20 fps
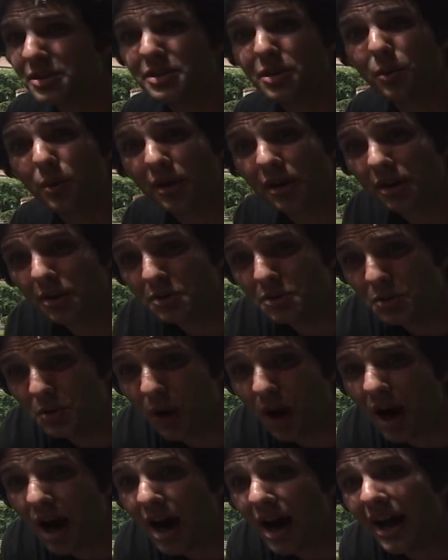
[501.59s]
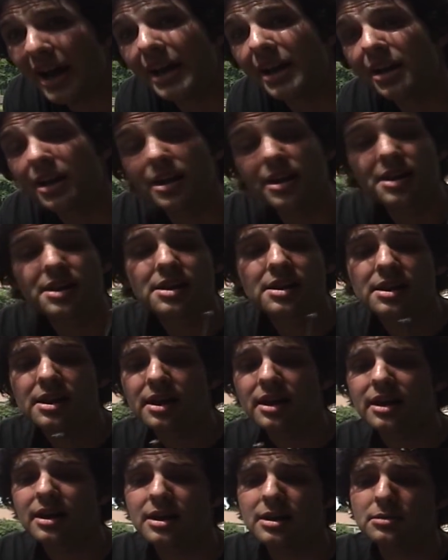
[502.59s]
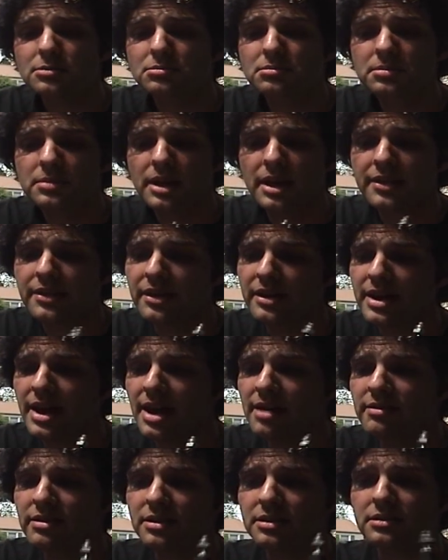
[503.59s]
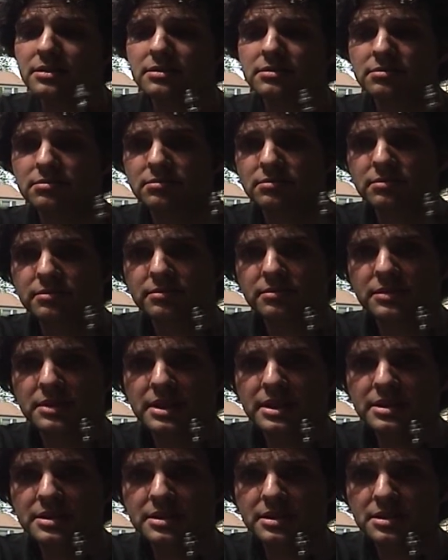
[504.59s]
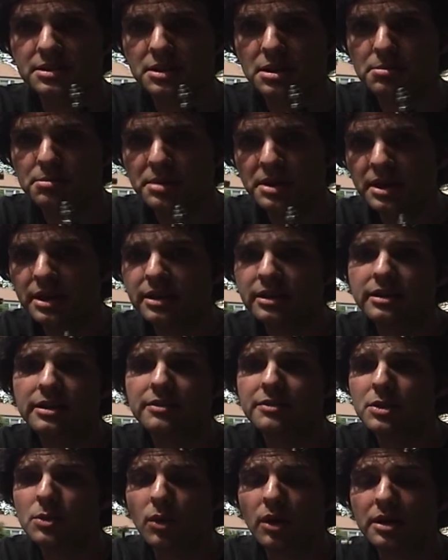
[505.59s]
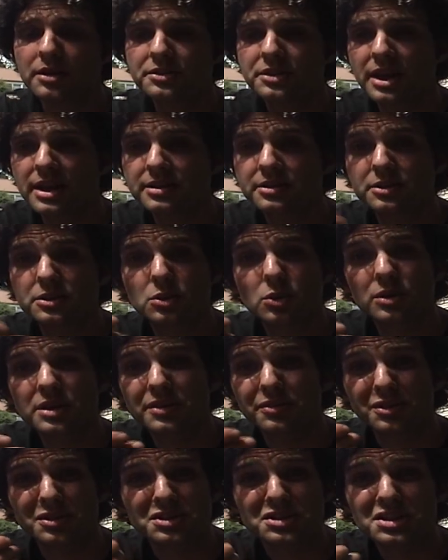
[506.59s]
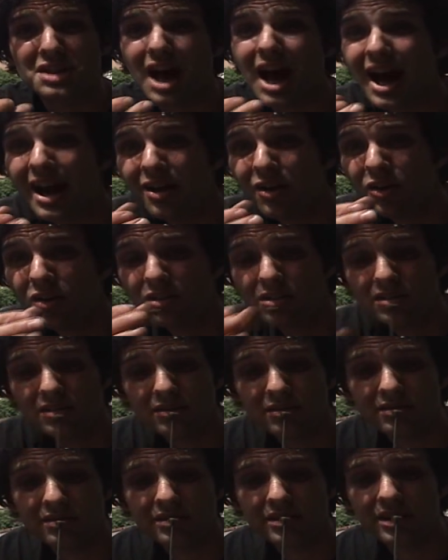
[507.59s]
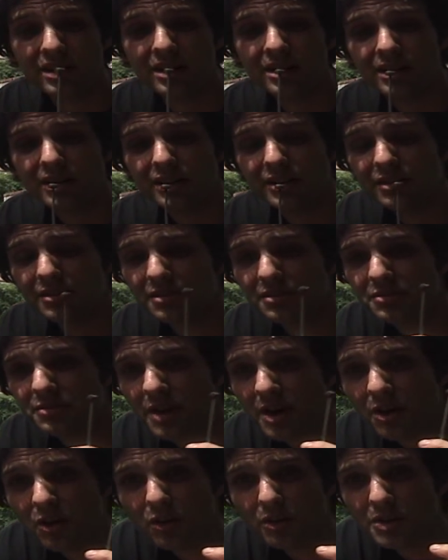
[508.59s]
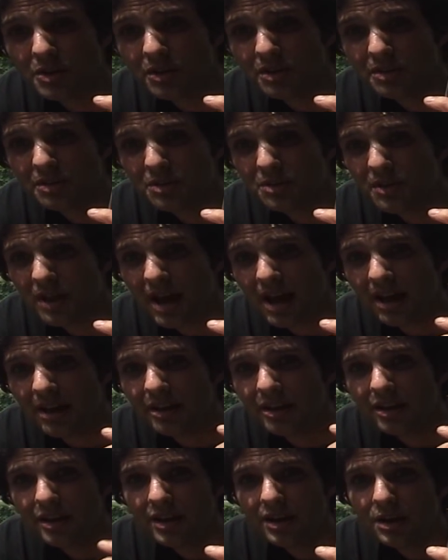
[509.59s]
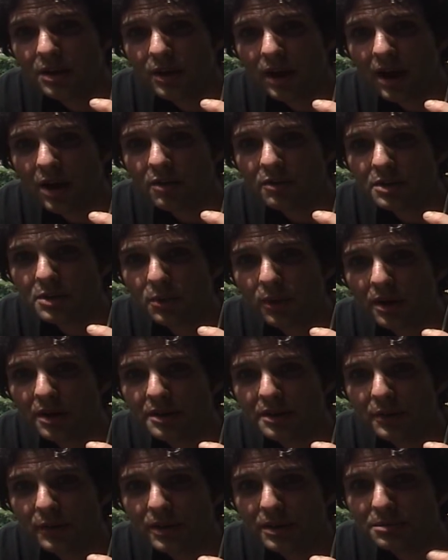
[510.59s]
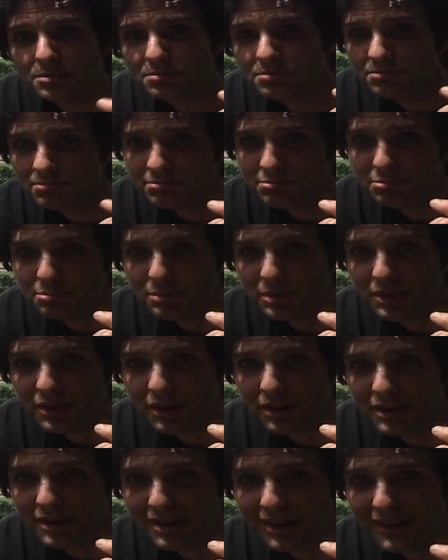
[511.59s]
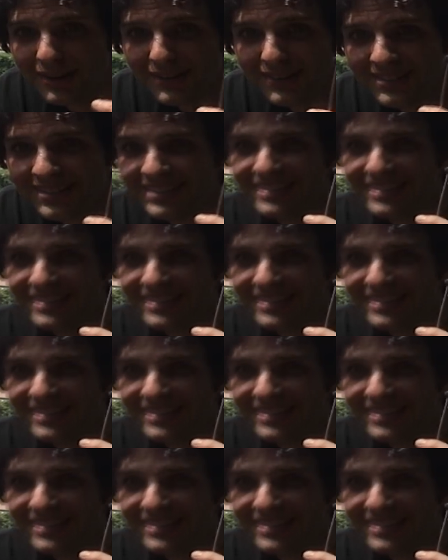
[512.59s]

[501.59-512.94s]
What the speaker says: You don't want to go too high. And there you have it. Easy as can be. If you want to change it to a different style ferrule, you can do that. However you want to do it. But there you go.